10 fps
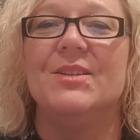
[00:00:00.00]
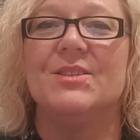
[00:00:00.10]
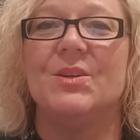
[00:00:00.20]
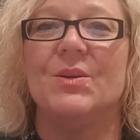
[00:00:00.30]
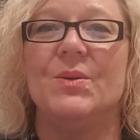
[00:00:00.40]

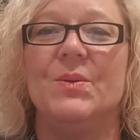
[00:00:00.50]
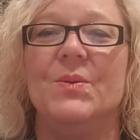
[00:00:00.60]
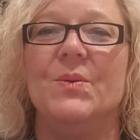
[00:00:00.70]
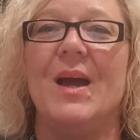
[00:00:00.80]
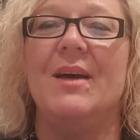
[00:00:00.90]
So
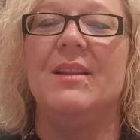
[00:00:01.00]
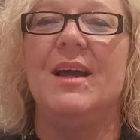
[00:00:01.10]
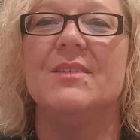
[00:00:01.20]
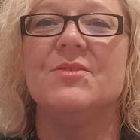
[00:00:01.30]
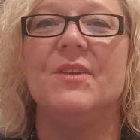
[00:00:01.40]
our
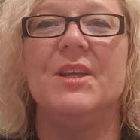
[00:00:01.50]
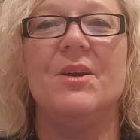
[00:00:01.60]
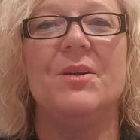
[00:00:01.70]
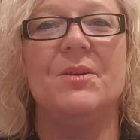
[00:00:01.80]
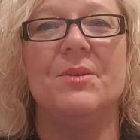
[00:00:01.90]
last
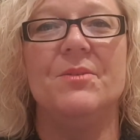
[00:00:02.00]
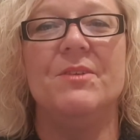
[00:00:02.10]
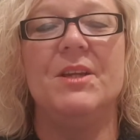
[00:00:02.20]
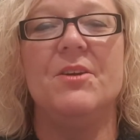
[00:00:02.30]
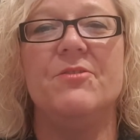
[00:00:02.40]

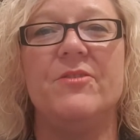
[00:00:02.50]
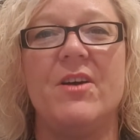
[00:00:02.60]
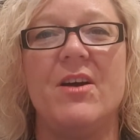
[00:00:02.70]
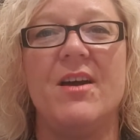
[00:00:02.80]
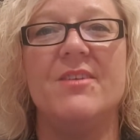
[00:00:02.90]
video
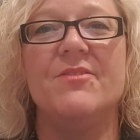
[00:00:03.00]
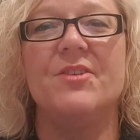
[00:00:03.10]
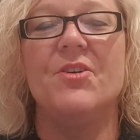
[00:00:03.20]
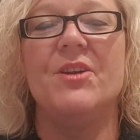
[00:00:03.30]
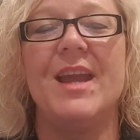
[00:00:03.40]
5
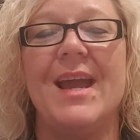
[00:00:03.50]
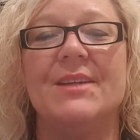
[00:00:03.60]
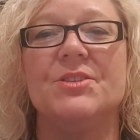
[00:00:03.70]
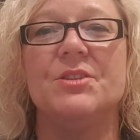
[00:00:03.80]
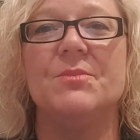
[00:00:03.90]
on
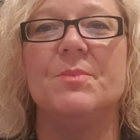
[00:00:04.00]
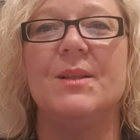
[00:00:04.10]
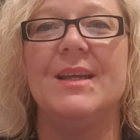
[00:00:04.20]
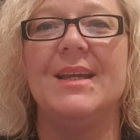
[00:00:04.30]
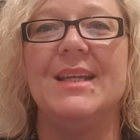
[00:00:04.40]
action
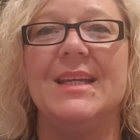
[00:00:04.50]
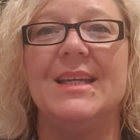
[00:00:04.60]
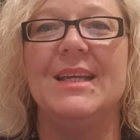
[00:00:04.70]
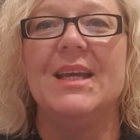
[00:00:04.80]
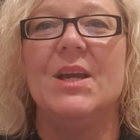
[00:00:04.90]
planning.
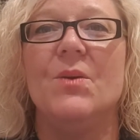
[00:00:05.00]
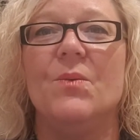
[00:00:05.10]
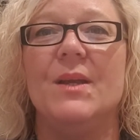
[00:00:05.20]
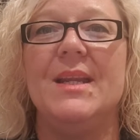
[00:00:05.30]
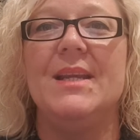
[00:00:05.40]

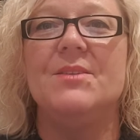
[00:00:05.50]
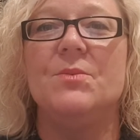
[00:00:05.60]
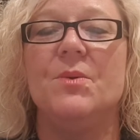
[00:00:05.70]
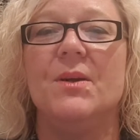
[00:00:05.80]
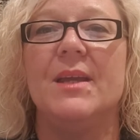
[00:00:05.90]
We need to
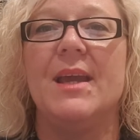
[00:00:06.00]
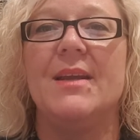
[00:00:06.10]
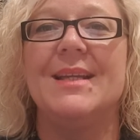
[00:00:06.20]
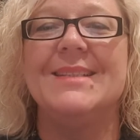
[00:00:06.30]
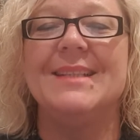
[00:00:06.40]
work
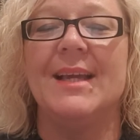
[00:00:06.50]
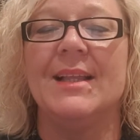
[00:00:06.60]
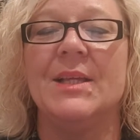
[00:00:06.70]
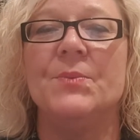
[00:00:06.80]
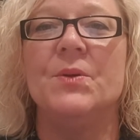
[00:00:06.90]
out
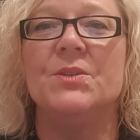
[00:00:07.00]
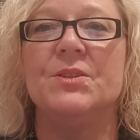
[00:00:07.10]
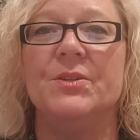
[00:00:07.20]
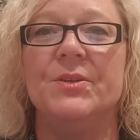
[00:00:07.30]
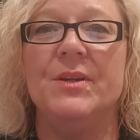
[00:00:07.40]
exactly what
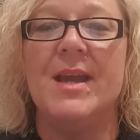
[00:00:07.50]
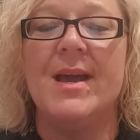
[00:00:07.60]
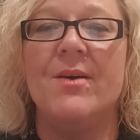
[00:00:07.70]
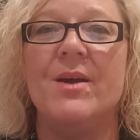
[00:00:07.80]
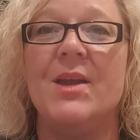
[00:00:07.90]
to do
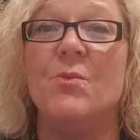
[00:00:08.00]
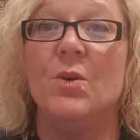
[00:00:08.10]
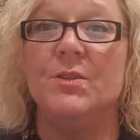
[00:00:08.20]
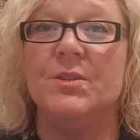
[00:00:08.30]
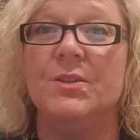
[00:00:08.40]
now and
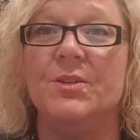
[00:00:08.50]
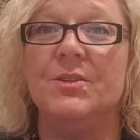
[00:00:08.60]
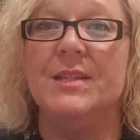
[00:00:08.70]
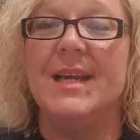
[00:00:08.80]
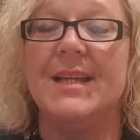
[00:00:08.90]
what to do
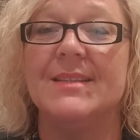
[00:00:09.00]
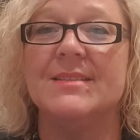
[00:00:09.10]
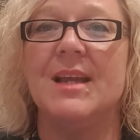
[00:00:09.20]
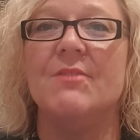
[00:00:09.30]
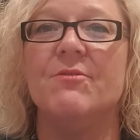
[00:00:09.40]

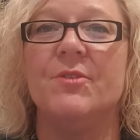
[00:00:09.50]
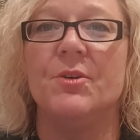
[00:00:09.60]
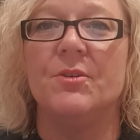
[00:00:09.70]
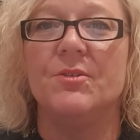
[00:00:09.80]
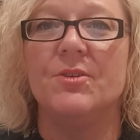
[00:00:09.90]
next and
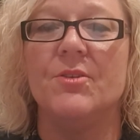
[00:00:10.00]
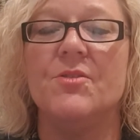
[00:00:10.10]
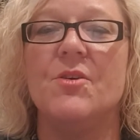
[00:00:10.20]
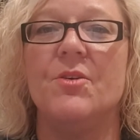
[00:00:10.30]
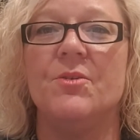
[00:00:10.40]
focus on
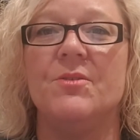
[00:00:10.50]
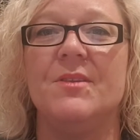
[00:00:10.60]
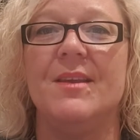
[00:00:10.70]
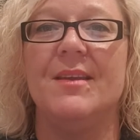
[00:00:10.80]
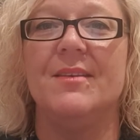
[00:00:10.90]
those
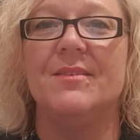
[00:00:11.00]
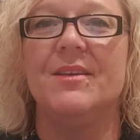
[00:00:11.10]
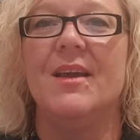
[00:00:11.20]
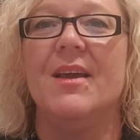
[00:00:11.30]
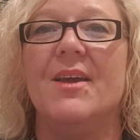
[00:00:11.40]
things.
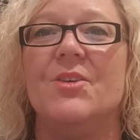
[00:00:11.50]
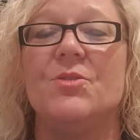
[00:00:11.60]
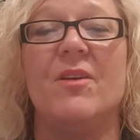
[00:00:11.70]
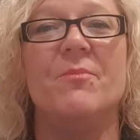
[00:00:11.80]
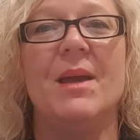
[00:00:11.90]
So
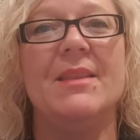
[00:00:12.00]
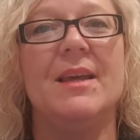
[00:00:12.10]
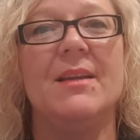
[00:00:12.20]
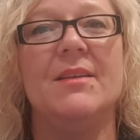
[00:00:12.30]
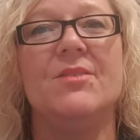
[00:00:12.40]
I've made
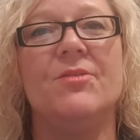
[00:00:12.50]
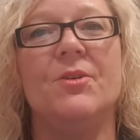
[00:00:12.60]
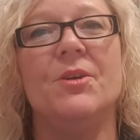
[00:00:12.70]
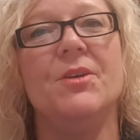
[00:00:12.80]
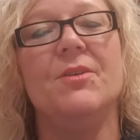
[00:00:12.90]
that list
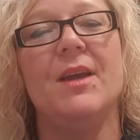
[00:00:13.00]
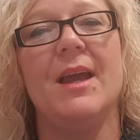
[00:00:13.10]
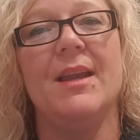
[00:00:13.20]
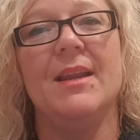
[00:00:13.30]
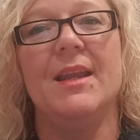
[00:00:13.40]
for you
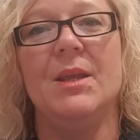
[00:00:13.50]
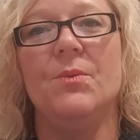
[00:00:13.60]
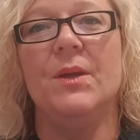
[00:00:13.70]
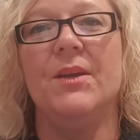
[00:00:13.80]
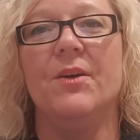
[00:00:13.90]
and here
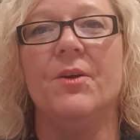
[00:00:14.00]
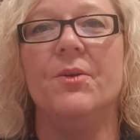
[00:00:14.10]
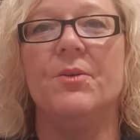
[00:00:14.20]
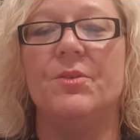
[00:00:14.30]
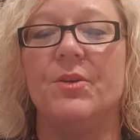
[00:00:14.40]
we
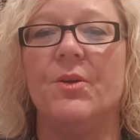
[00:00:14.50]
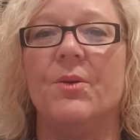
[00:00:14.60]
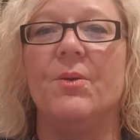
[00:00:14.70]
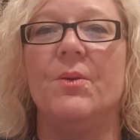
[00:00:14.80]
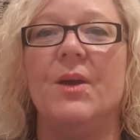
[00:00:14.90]
go.
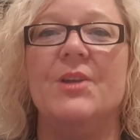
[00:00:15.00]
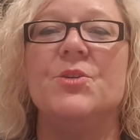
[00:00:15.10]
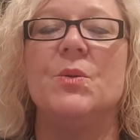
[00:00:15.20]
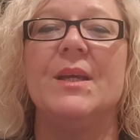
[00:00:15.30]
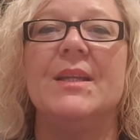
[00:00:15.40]
So
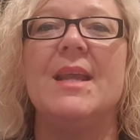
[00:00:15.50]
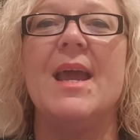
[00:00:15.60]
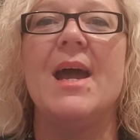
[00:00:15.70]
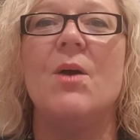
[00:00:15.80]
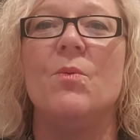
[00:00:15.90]
doing
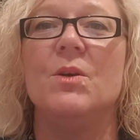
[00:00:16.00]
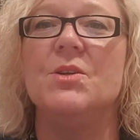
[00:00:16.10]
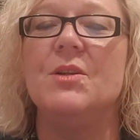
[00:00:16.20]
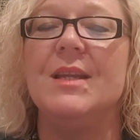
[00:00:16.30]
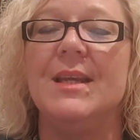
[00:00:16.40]
now, what
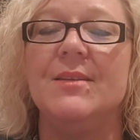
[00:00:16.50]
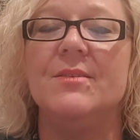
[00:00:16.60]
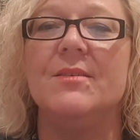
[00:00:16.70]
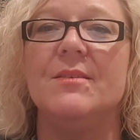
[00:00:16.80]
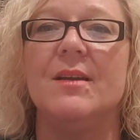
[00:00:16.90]
you need
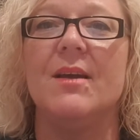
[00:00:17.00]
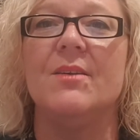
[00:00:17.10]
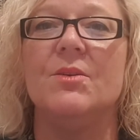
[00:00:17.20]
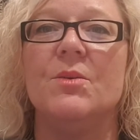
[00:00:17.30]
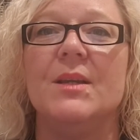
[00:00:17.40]
to
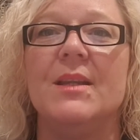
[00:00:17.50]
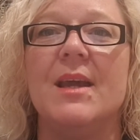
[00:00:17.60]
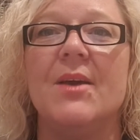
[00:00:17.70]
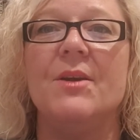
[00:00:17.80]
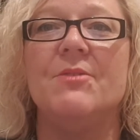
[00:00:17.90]
start doing
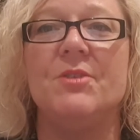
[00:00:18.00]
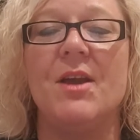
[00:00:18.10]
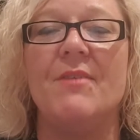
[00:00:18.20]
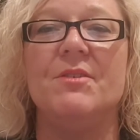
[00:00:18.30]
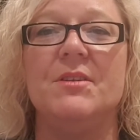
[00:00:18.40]
now, if you
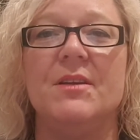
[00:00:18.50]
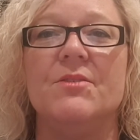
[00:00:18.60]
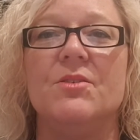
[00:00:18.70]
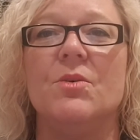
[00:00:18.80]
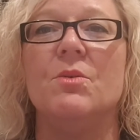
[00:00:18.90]
haven't done
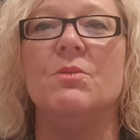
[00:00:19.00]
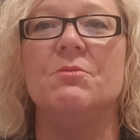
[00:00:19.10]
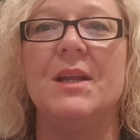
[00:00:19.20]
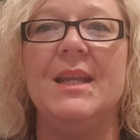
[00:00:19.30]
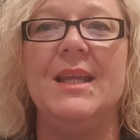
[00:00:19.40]
so
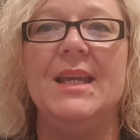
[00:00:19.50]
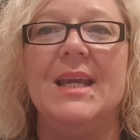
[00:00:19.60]
already,